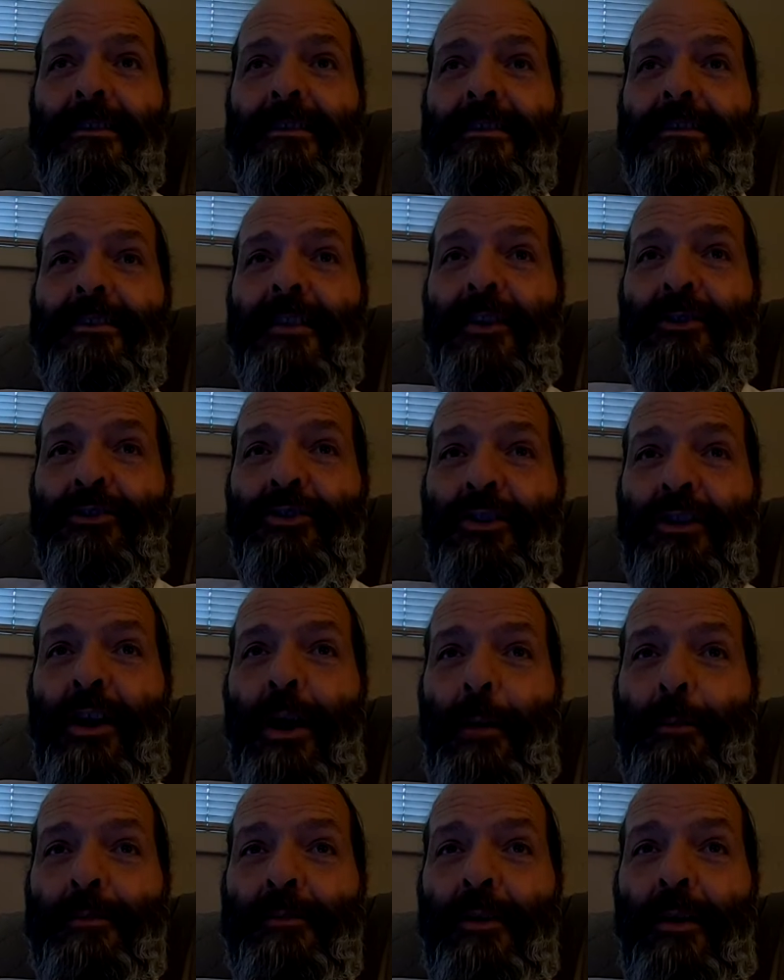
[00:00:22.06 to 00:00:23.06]
suction
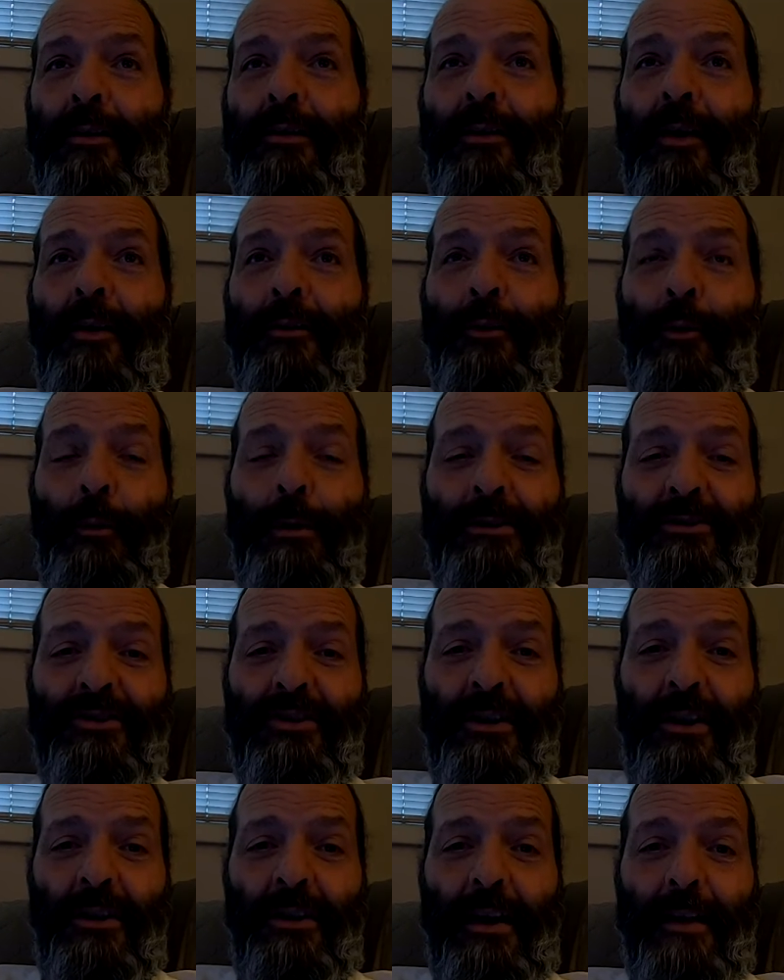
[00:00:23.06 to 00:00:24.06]
cups on the
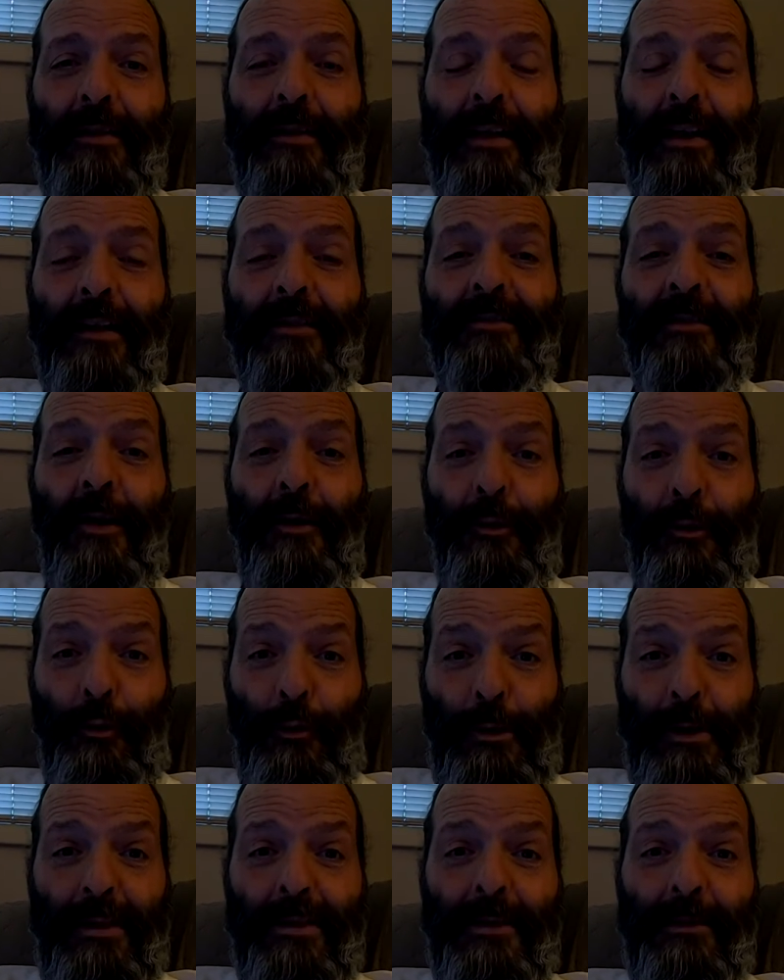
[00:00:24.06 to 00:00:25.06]
windshield. I think I saw
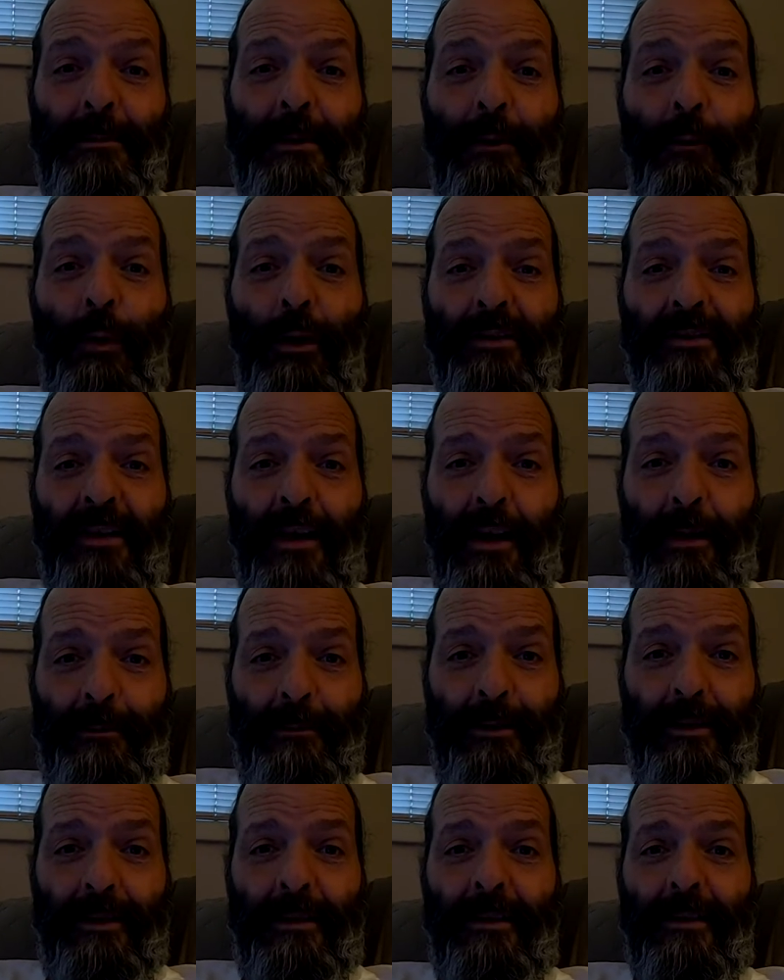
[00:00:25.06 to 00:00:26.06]
3 of them at one time
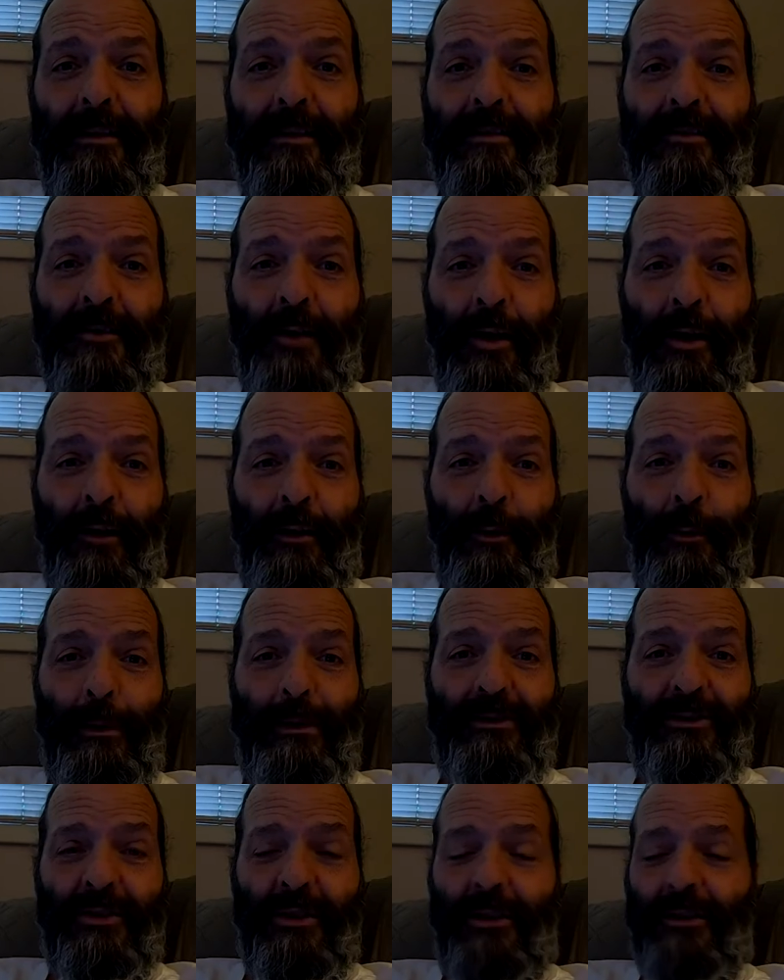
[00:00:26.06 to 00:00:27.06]
stuck on the
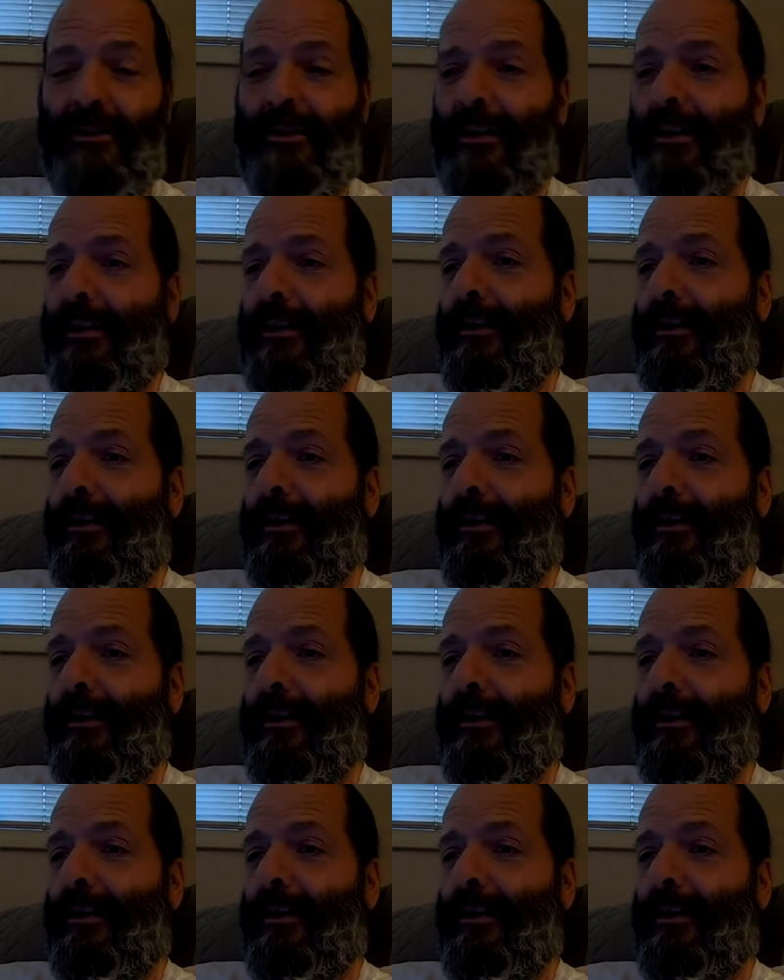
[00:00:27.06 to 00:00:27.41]
windshield.